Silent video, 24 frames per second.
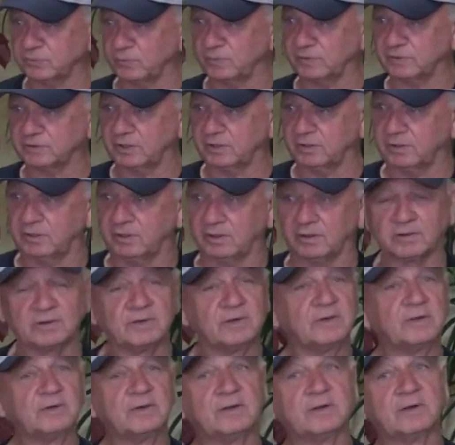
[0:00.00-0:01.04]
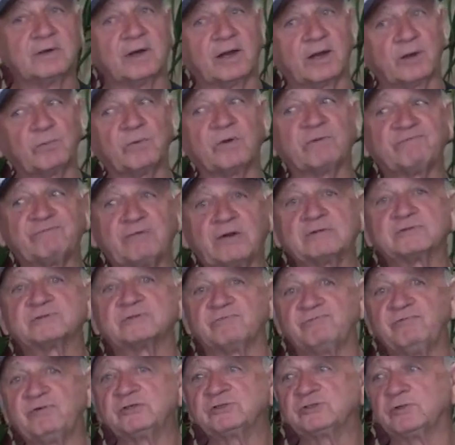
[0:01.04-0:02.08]
What did he do? He went and found some
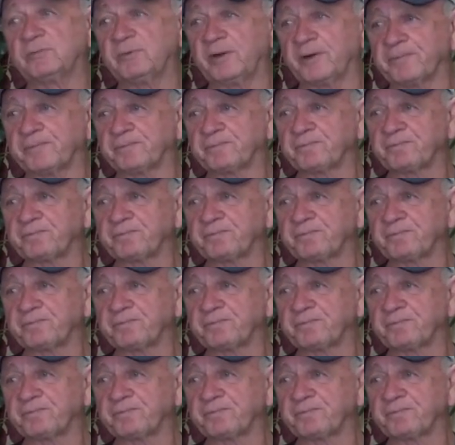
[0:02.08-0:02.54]
fishermen.